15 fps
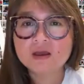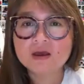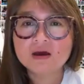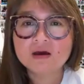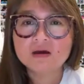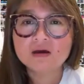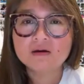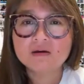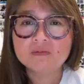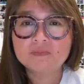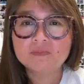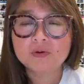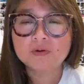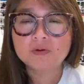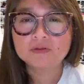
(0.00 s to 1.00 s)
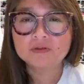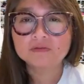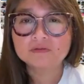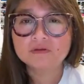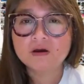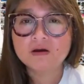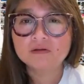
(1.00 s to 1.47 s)

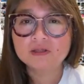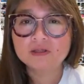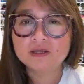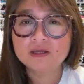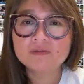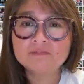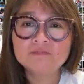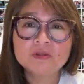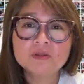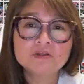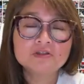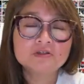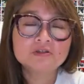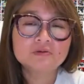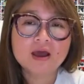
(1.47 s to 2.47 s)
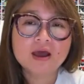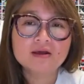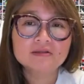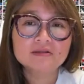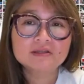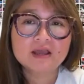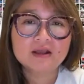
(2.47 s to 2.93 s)
Bertagnolli to
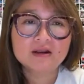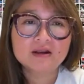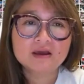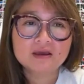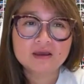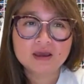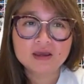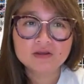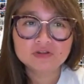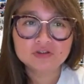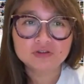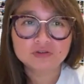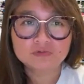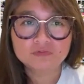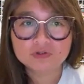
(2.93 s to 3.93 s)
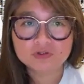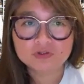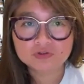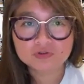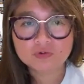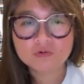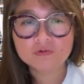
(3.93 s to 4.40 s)
ask NIH to
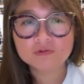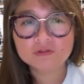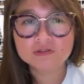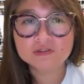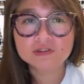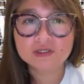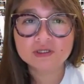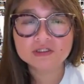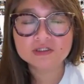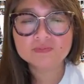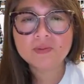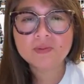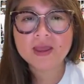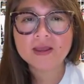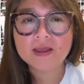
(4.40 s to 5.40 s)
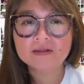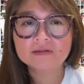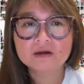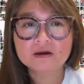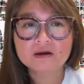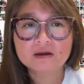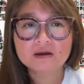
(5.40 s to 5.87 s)
restore the expand
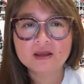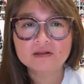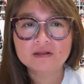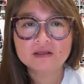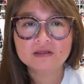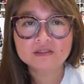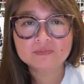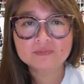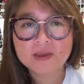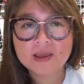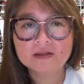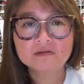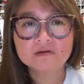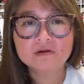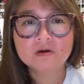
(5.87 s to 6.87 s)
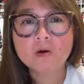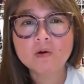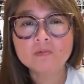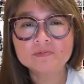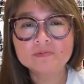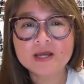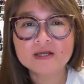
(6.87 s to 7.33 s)
the
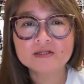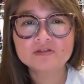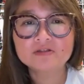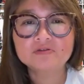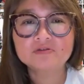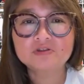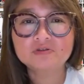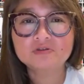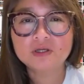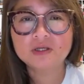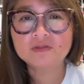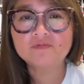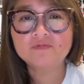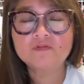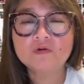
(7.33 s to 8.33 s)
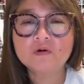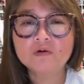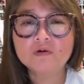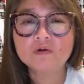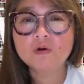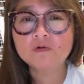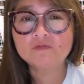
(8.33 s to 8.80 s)
home test to treat
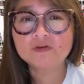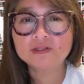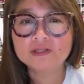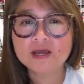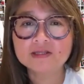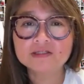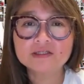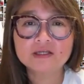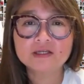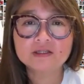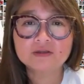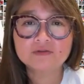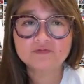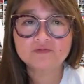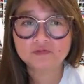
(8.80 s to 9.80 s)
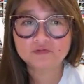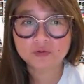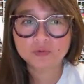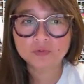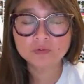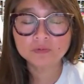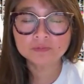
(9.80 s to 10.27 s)
for COVID-19 and
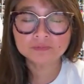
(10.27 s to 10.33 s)
flu.